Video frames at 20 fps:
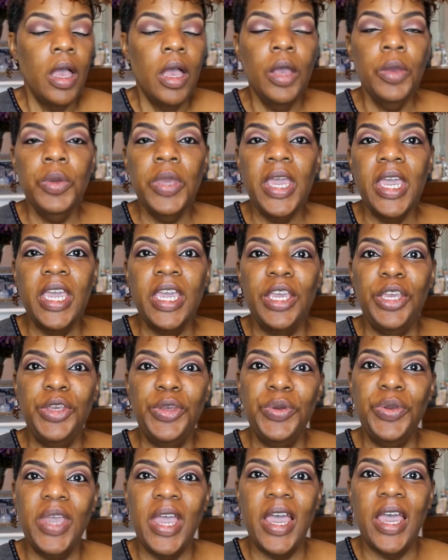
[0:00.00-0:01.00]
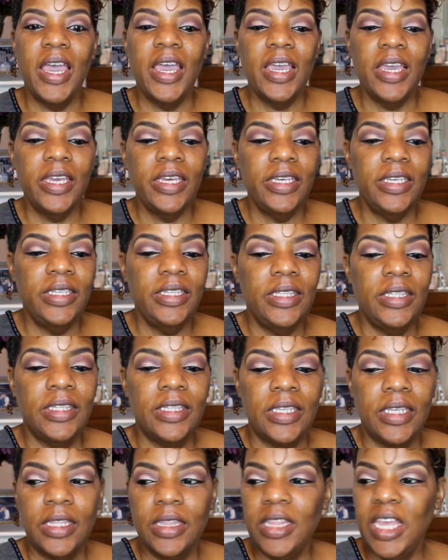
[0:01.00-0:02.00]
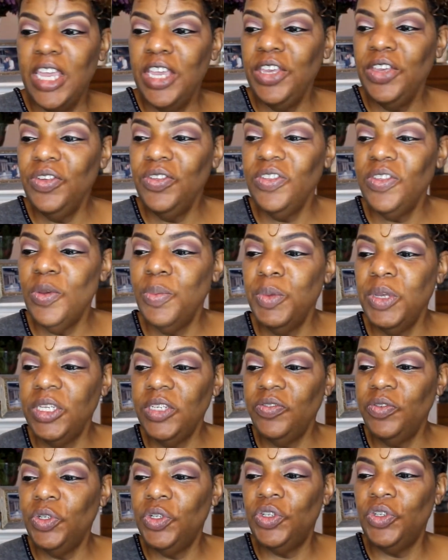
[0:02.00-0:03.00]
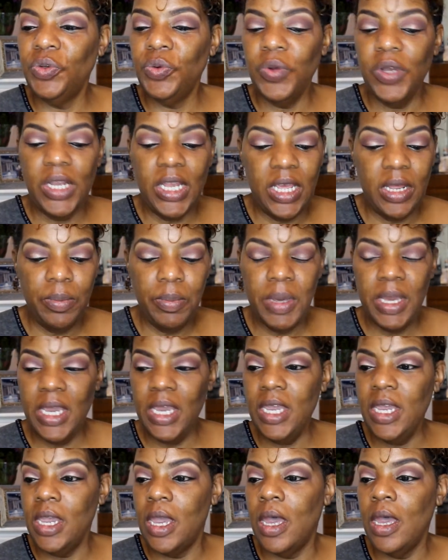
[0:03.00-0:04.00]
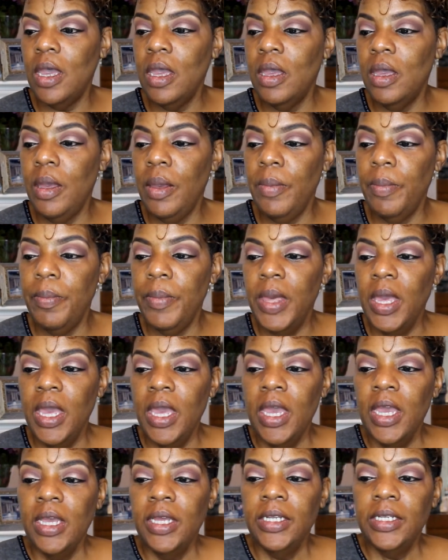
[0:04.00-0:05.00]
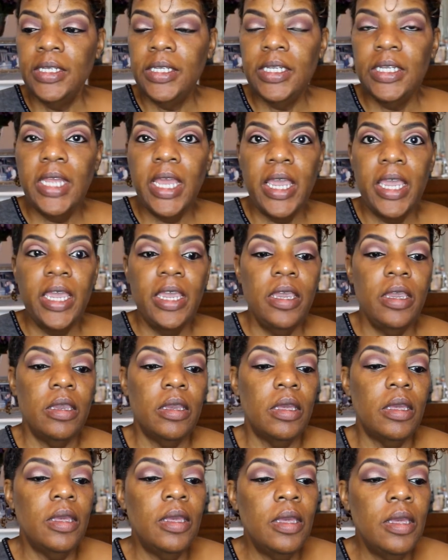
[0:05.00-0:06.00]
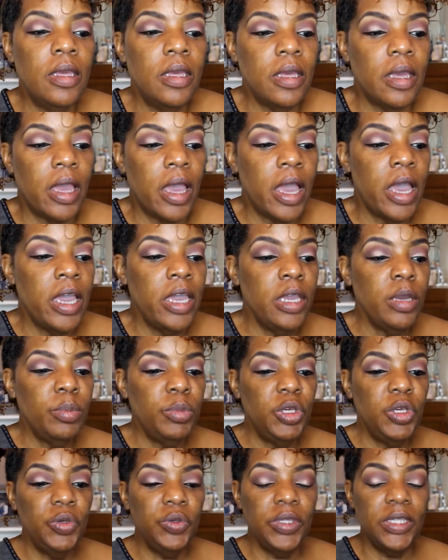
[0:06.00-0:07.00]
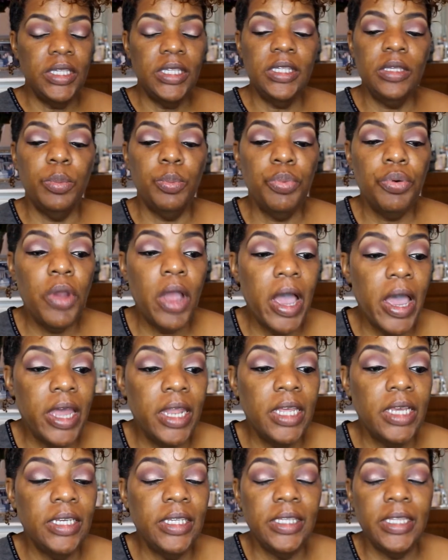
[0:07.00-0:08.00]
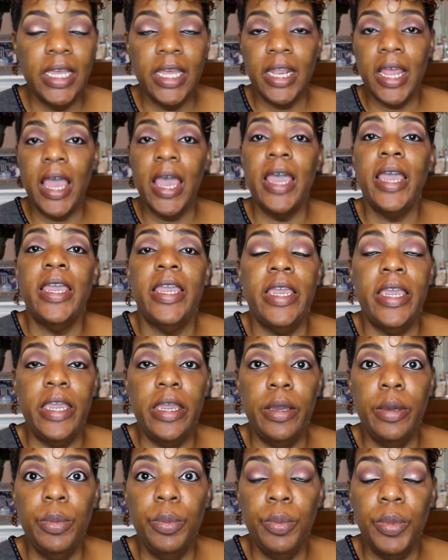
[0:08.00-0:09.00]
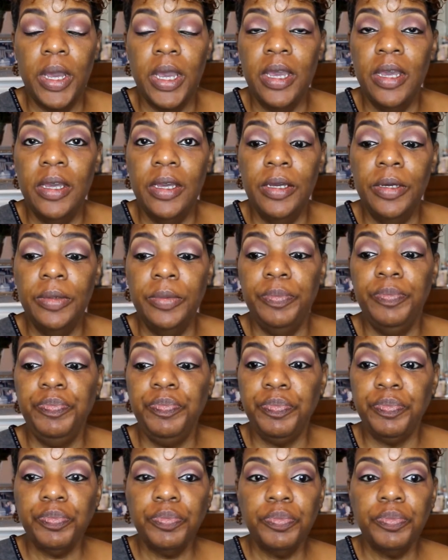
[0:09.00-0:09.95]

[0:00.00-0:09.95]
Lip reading: Okay, you guys, thank you so much for joining me. Today I am using some products that I am